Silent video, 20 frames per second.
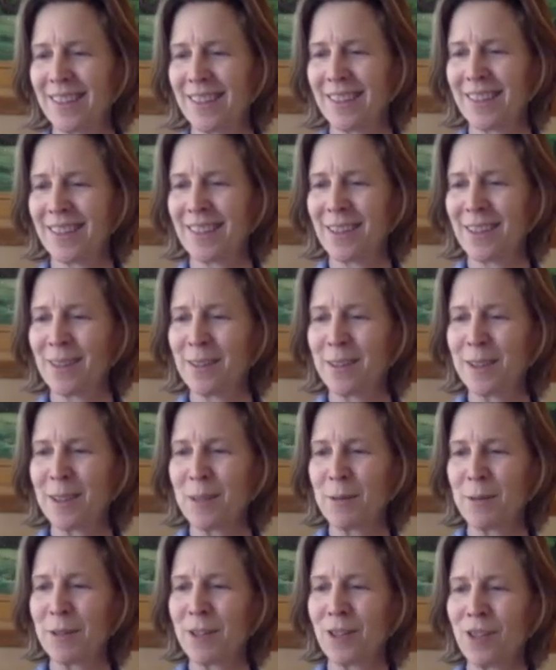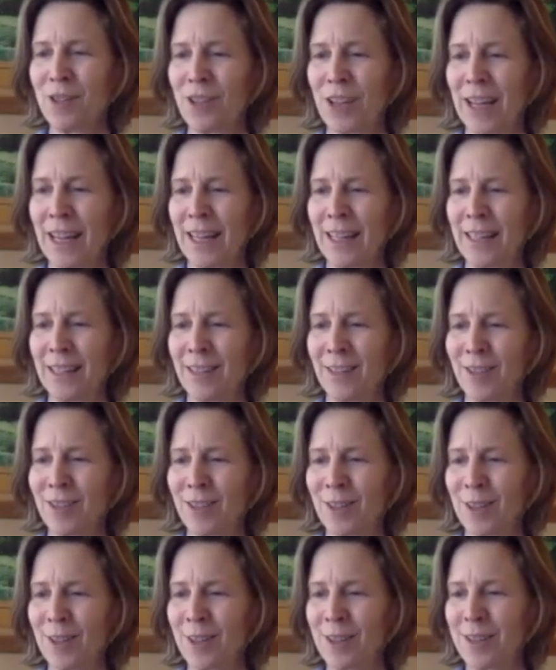Notice what's
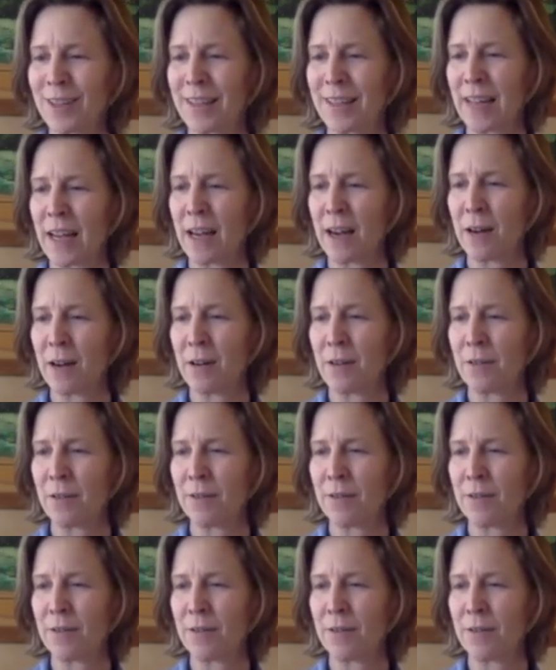changed through yourself.